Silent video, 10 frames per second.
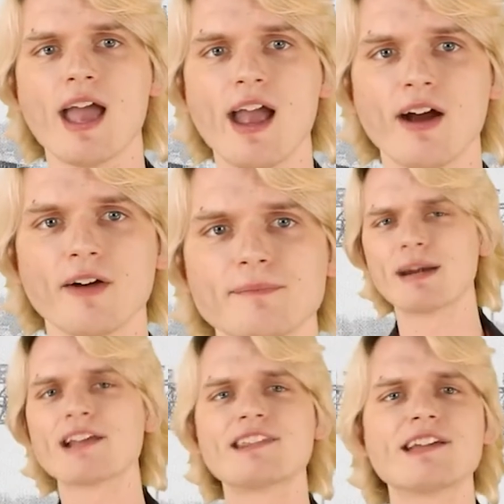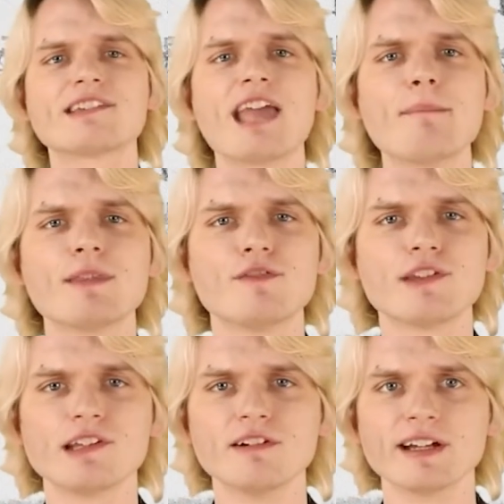a hair. But as they escaped the
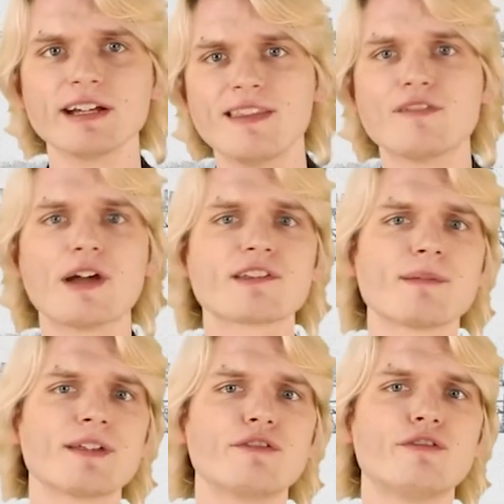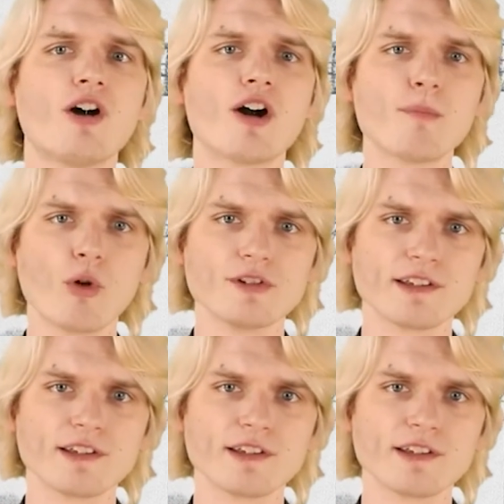facility, they found something far more